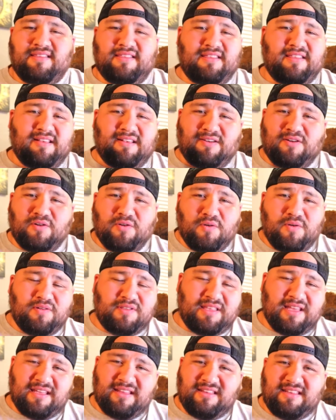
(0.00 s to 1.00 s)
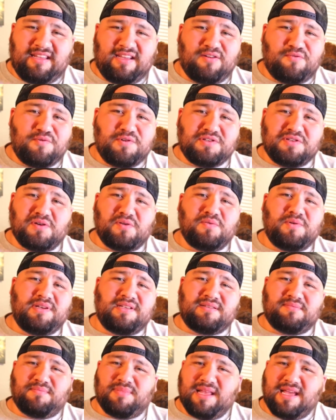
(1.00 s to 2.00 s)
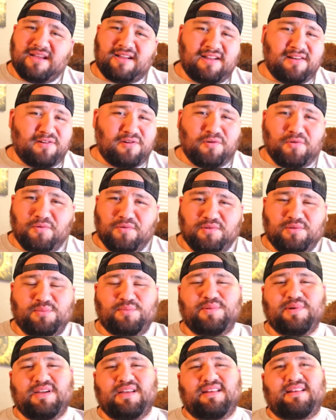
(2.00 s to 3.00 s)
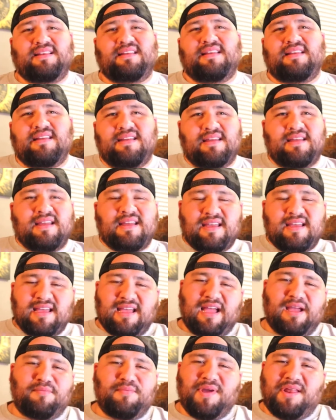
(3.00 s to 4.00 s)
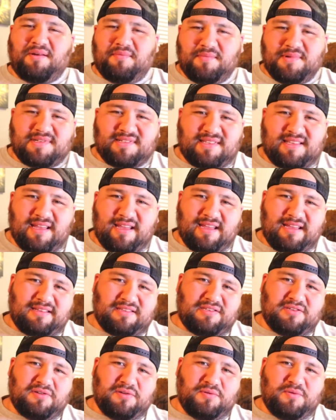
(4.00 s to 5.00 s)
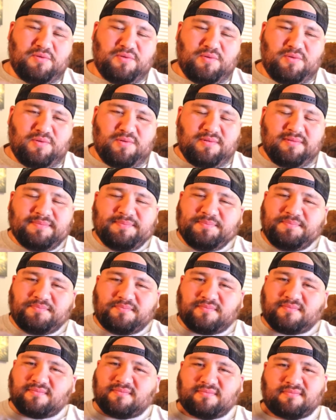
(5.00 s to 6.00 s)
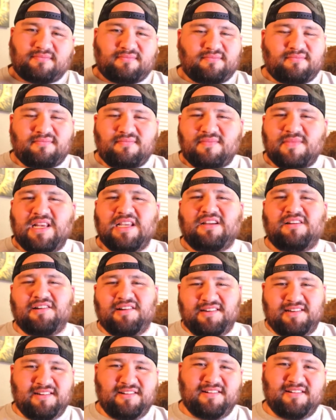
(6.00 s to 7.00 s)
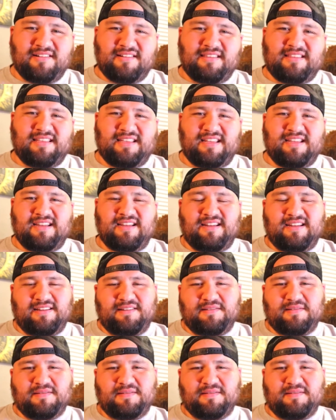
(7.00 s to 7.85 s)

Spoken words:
The idea was always black and gold, but I made a mistake to color the